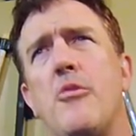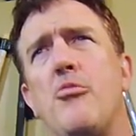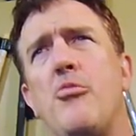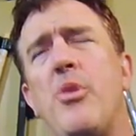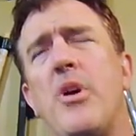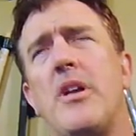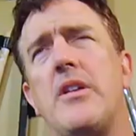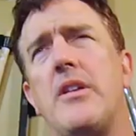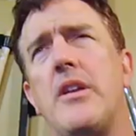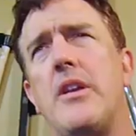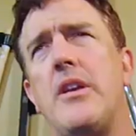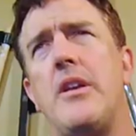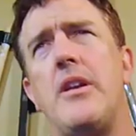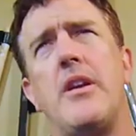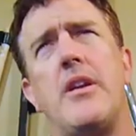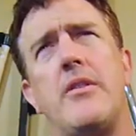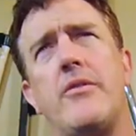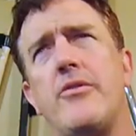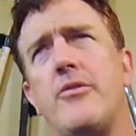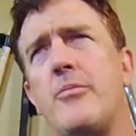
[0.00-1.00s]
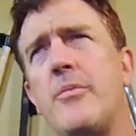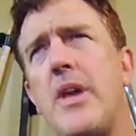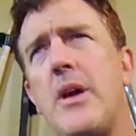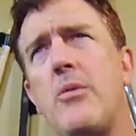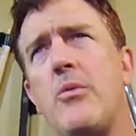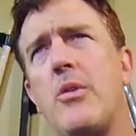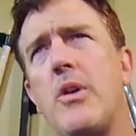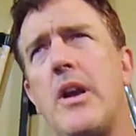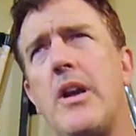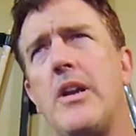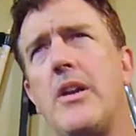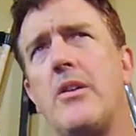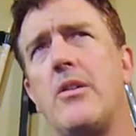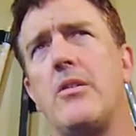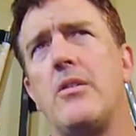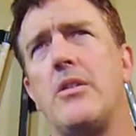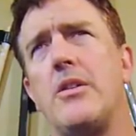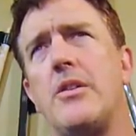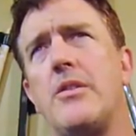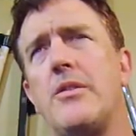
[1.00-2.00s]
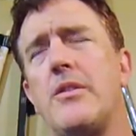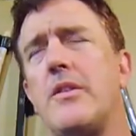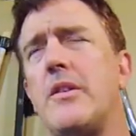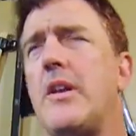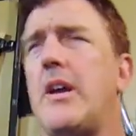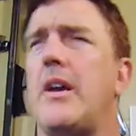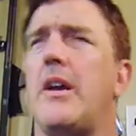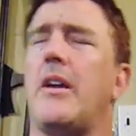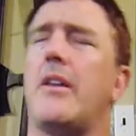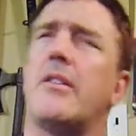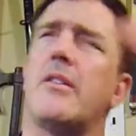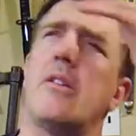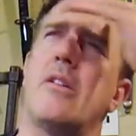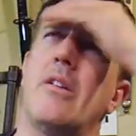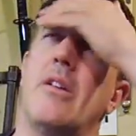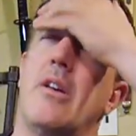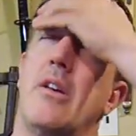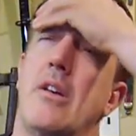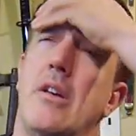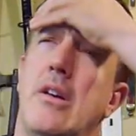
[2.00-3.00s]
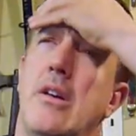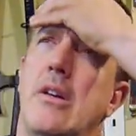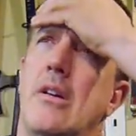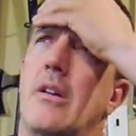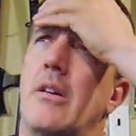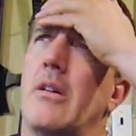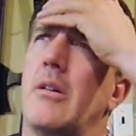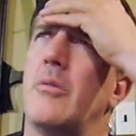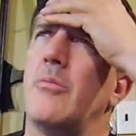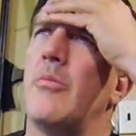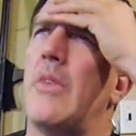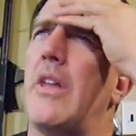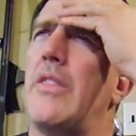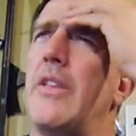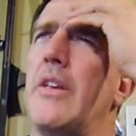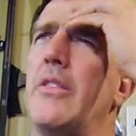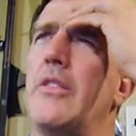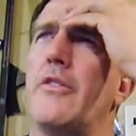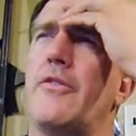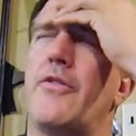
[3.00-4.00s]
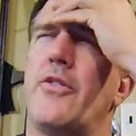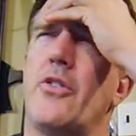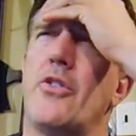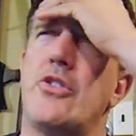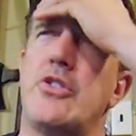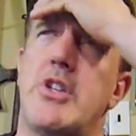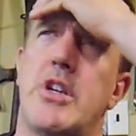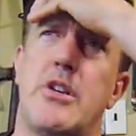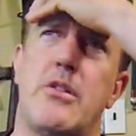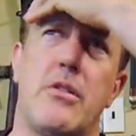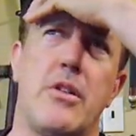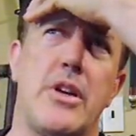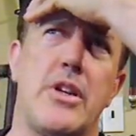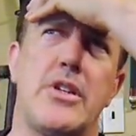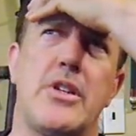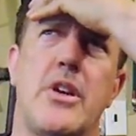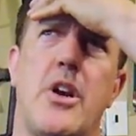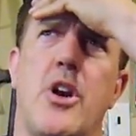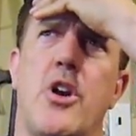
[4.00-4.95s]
but none of them that were any earlier than that. I think the first generation